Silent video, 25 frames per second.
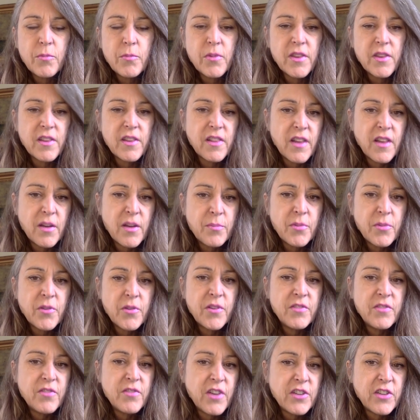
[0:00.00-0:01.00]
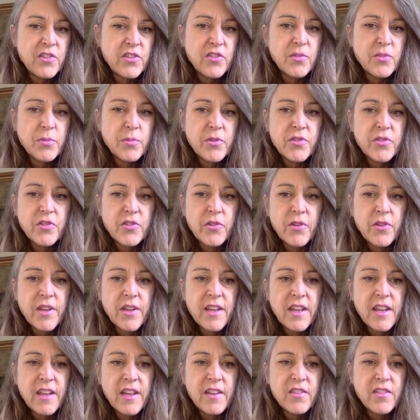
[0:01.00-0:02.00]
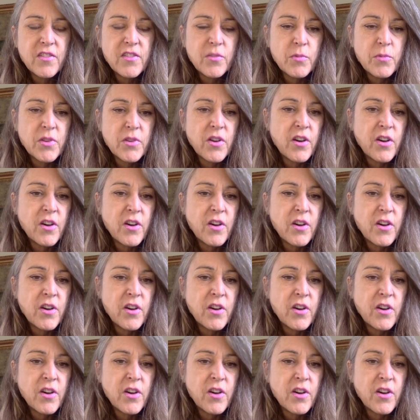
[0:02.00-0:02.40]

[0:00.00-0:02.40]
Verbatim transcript: with lumber and vegetables going east and with